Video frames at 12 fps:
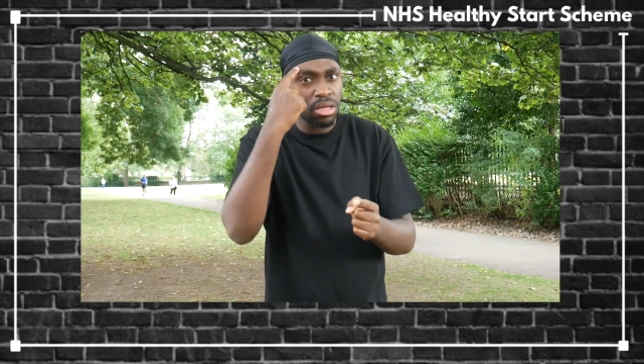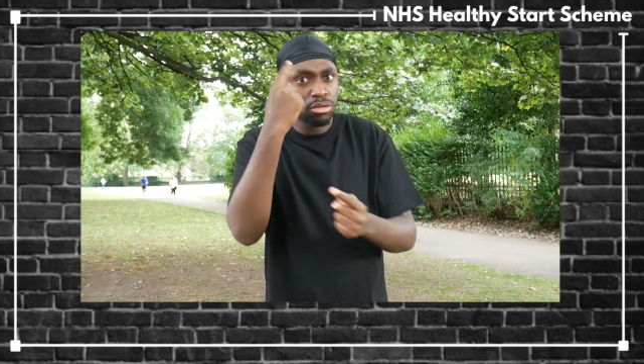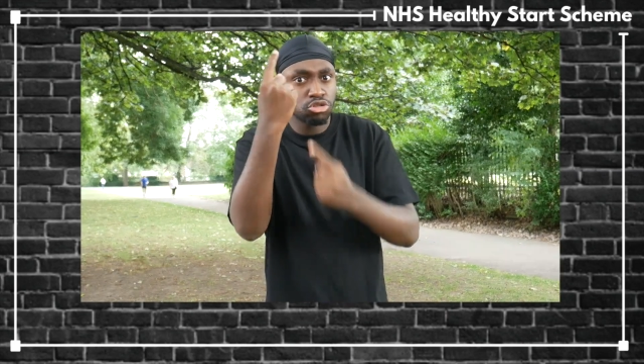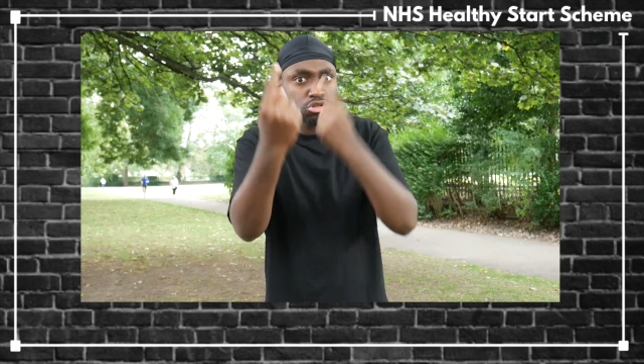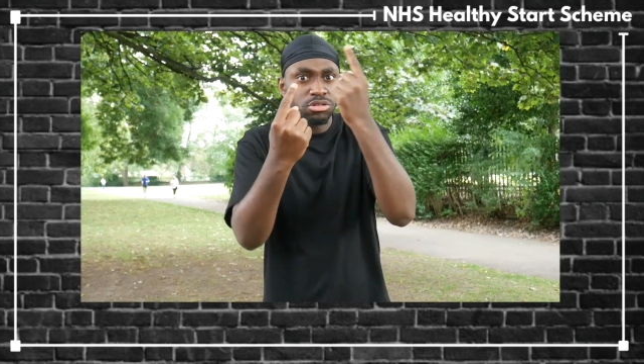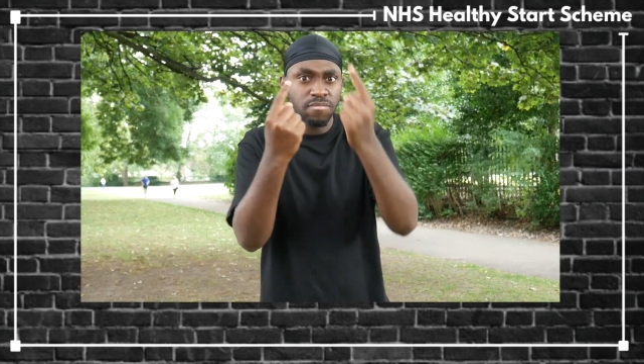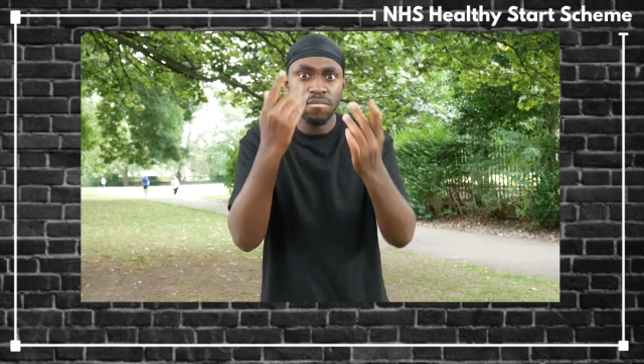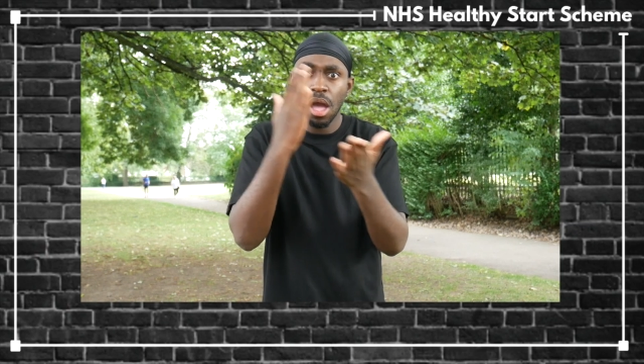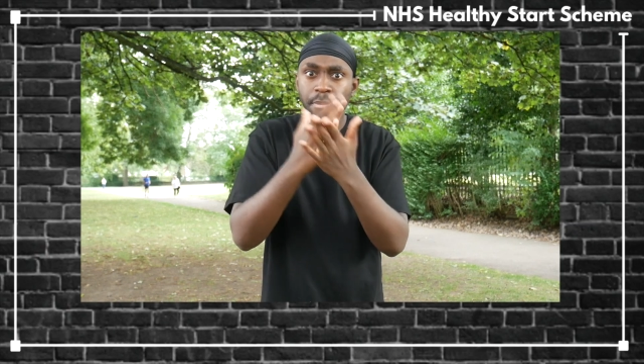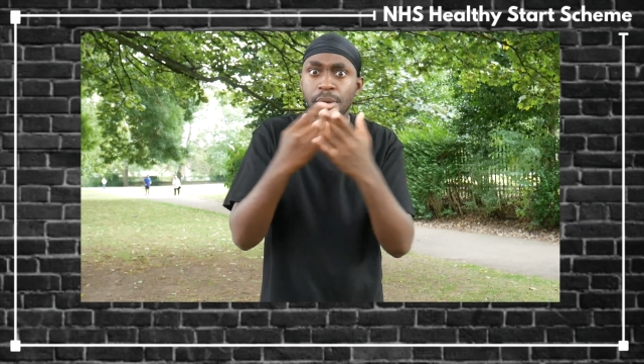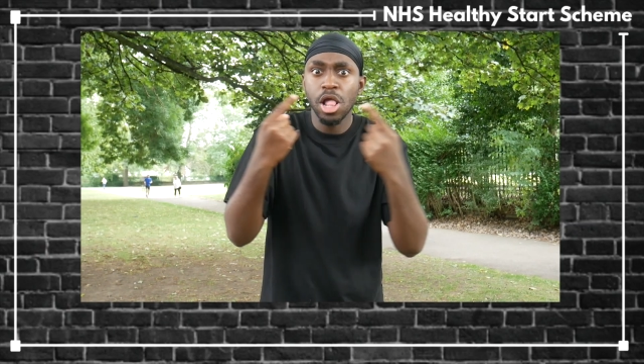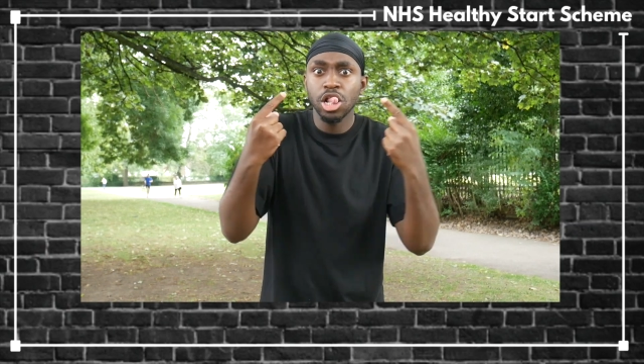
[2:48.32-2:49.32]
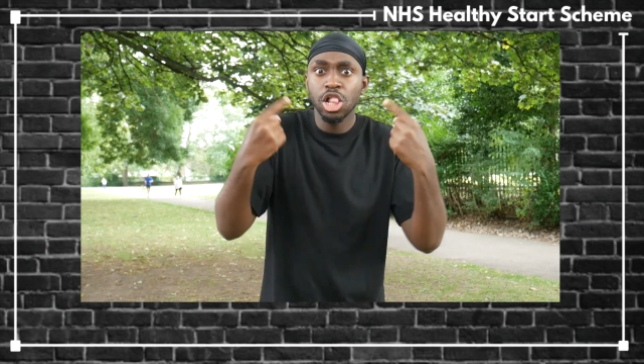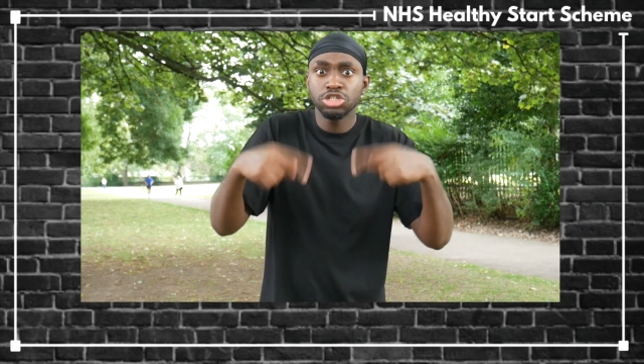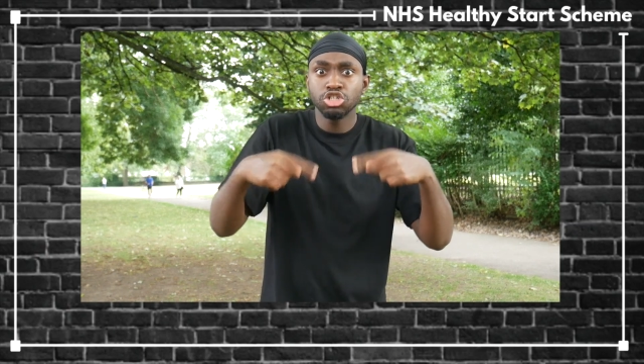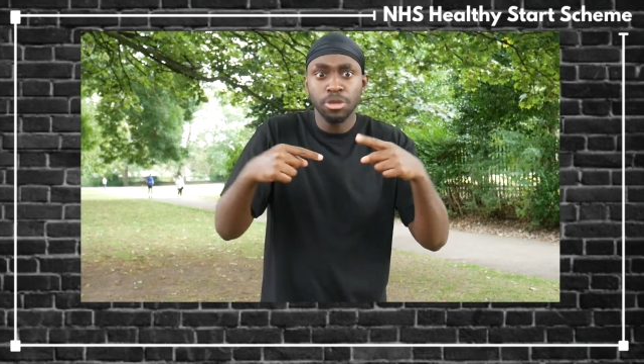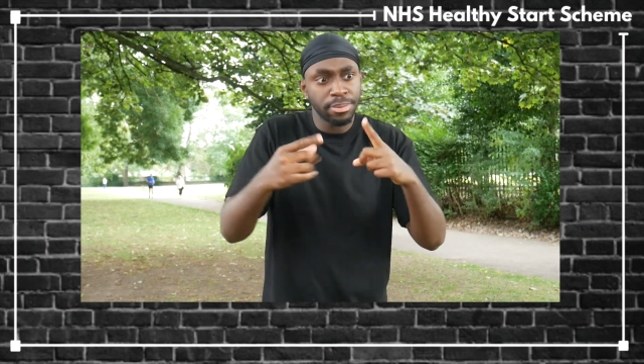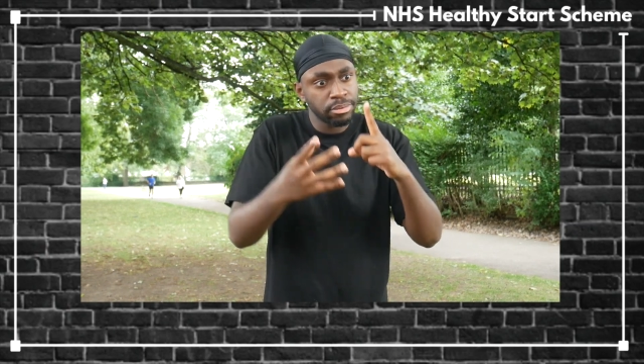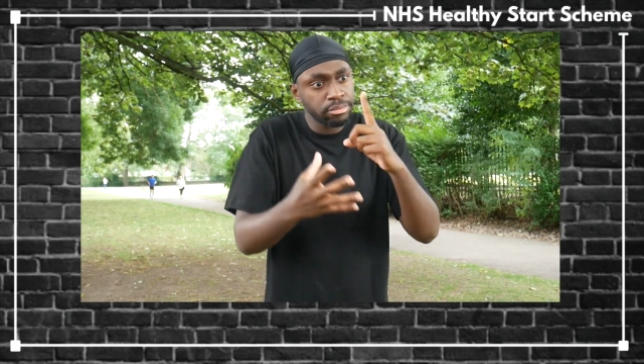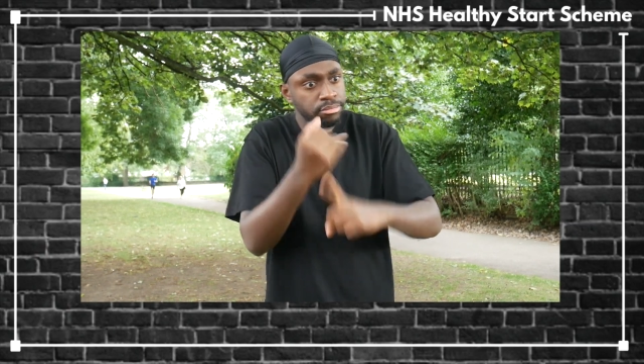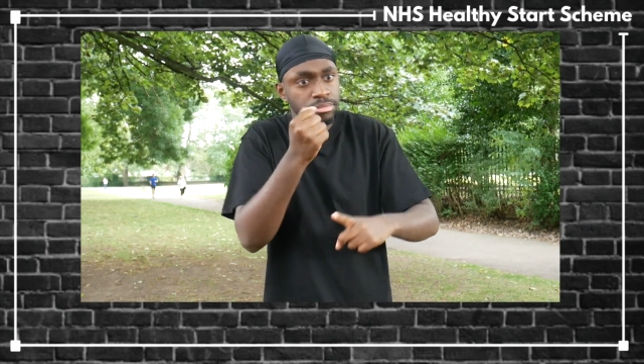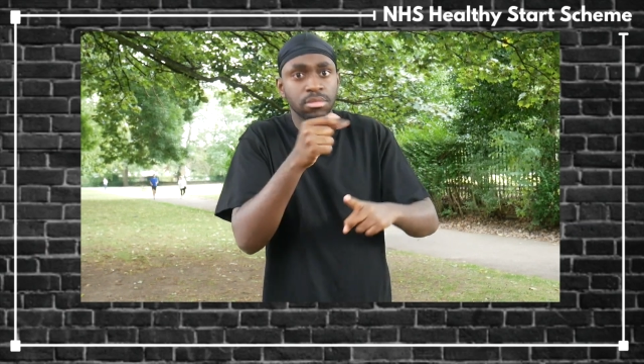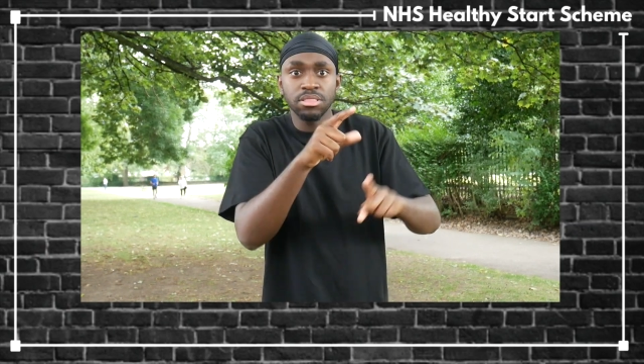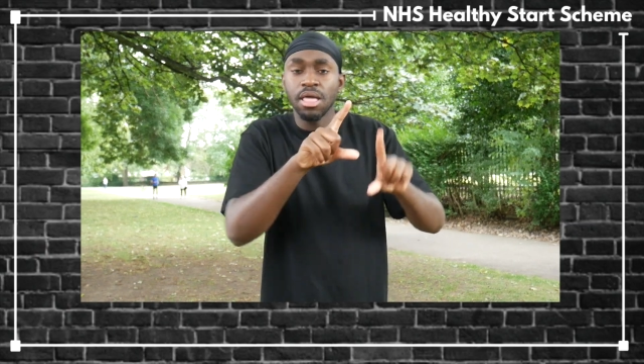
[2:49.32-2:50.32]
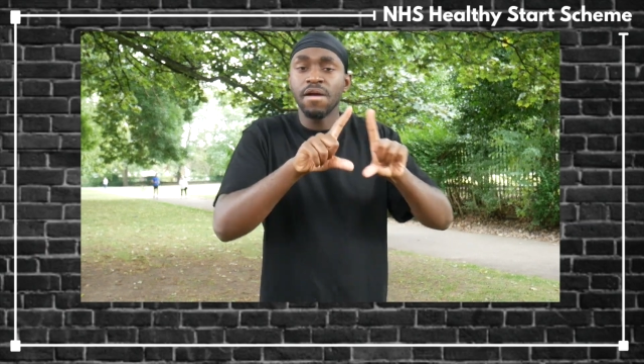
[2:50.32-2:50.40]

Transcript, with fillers: week. If you think you may be